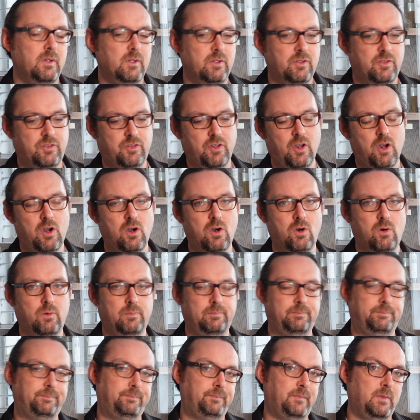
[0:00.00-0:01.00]

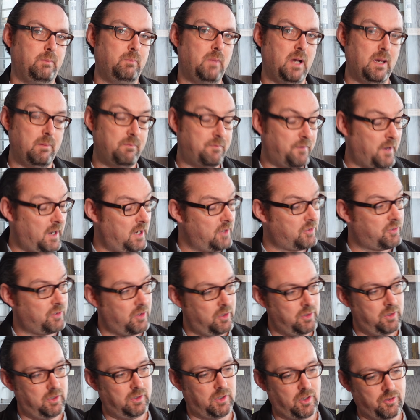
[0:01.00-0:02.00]
So my advice
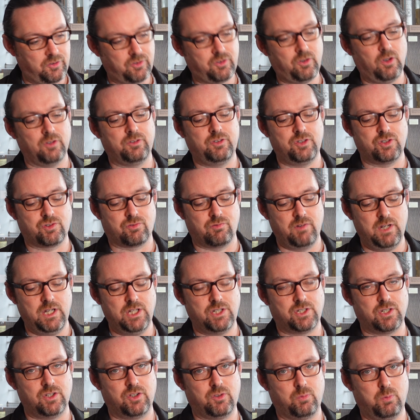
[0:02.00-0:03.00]
on the Scottish
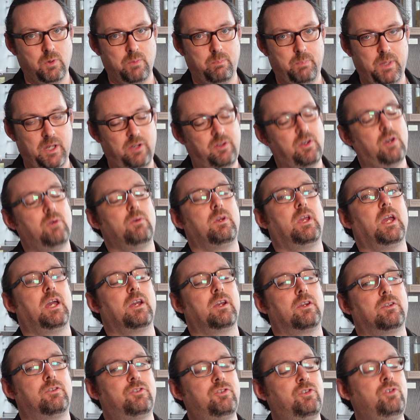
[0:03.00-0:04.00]
regions would be don't
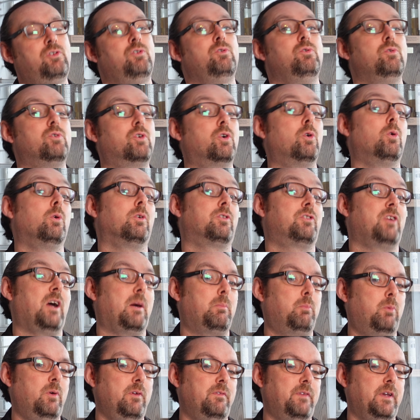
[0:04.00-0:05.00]
get too caught
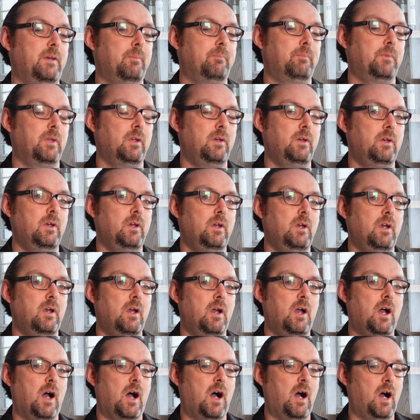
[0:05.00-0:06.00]
up with it.
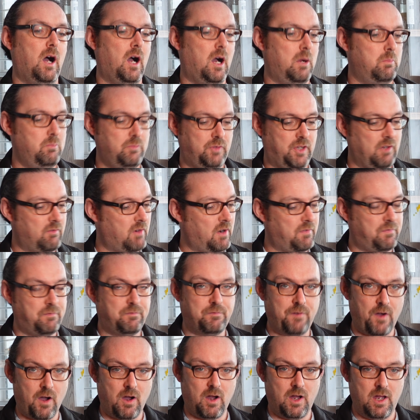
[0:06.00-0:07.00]
There are
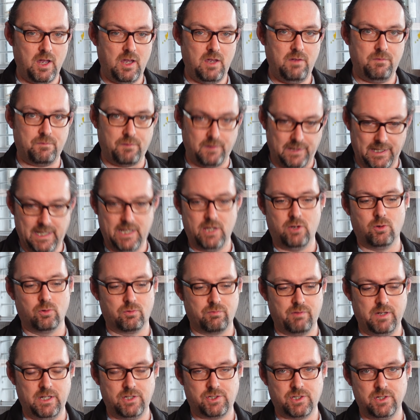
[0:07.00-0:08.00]
5 legal
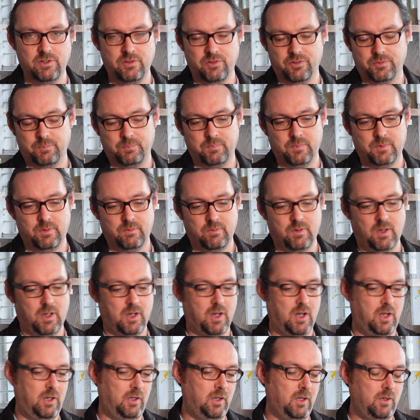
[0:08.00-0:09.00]
regions:
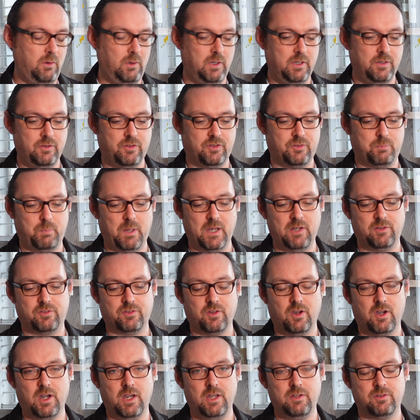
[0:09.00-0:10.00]
Lowlands,
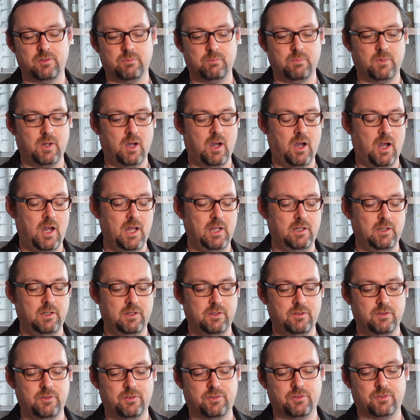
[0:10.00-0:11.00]
Speyside,
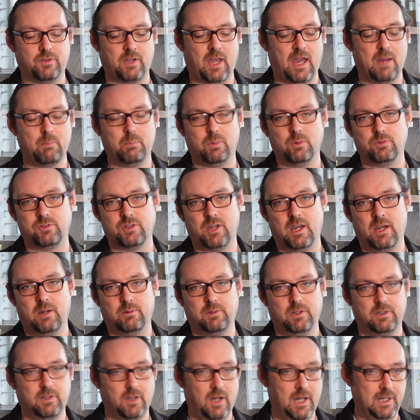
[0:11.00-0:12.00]
Highlands,
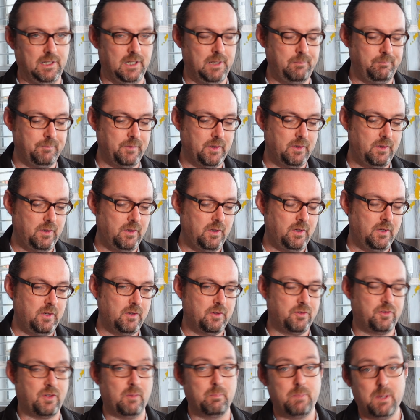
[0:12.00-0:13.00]
Campbelltown and Islay.
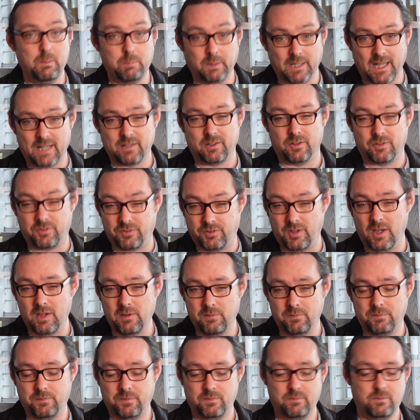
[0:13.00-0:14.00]
Some people add a
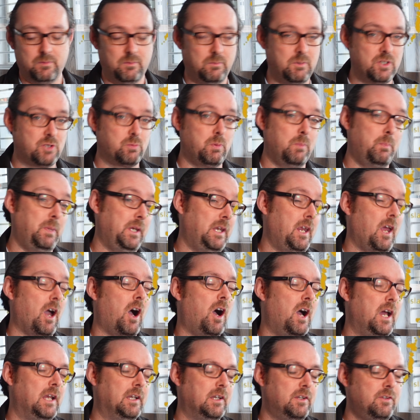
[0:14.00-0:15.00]
6th, which would be the
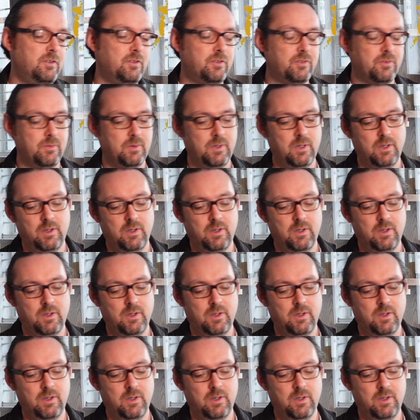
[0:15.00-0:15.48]
Islands.